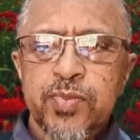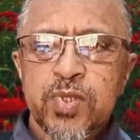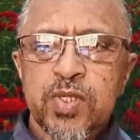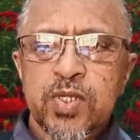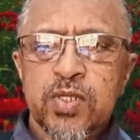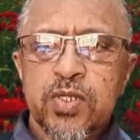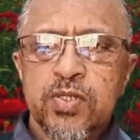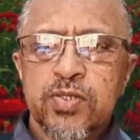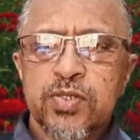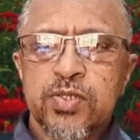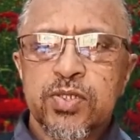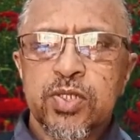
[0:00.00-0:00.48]

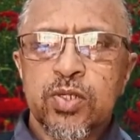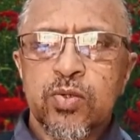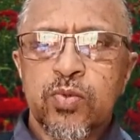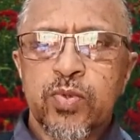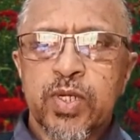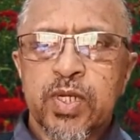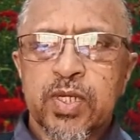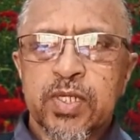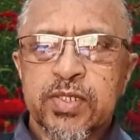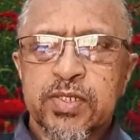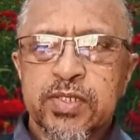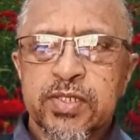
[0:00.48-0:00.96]
So we can
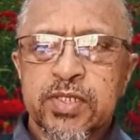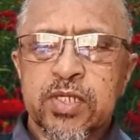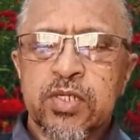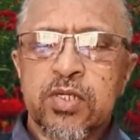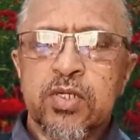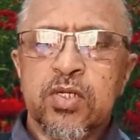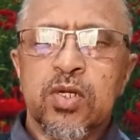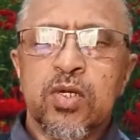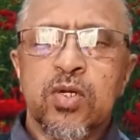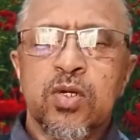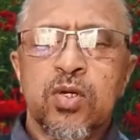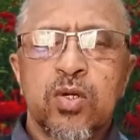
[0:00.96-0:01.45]
say
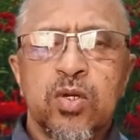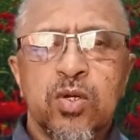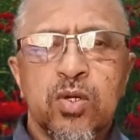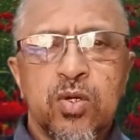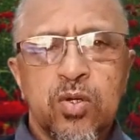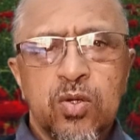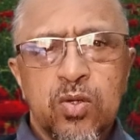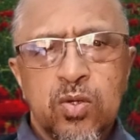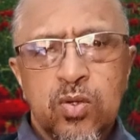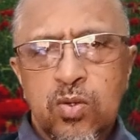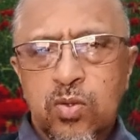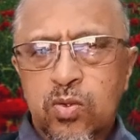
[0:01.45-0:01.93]

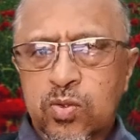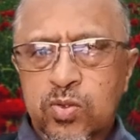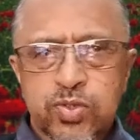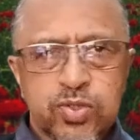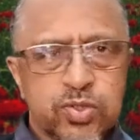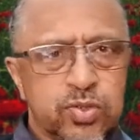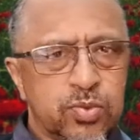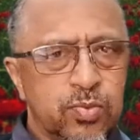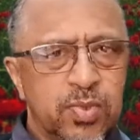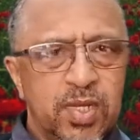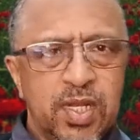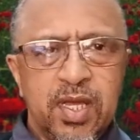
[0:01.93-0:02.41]

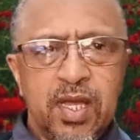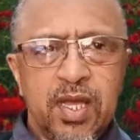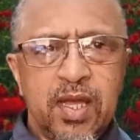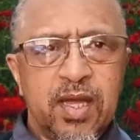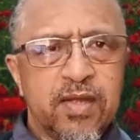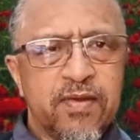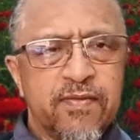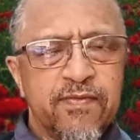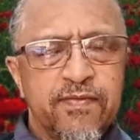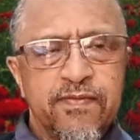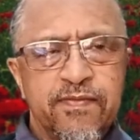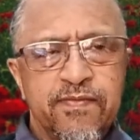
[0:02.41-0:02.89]
Ursum al-harf,
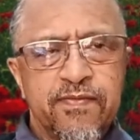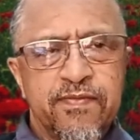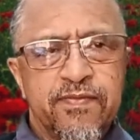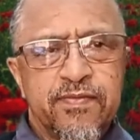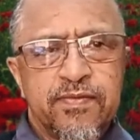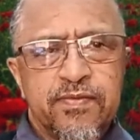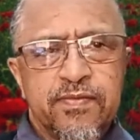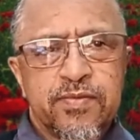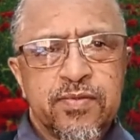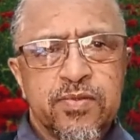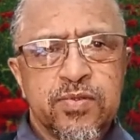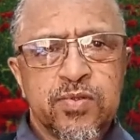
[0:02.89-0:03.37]

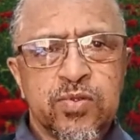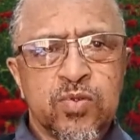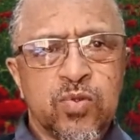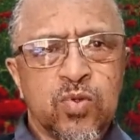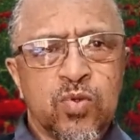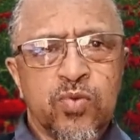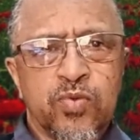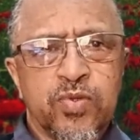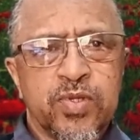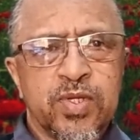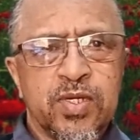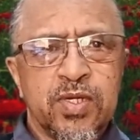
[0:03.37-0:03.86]
draw
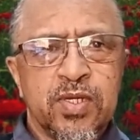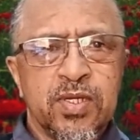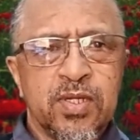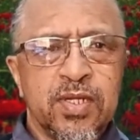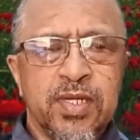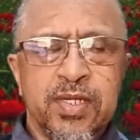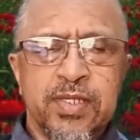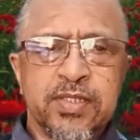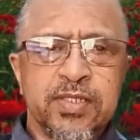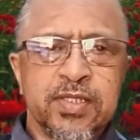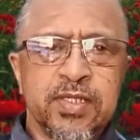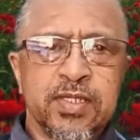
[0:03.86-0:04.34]
the
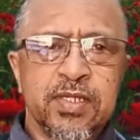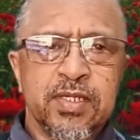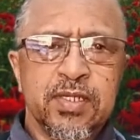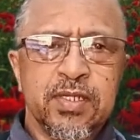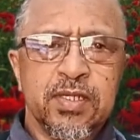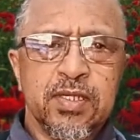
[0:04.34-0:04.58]
letter,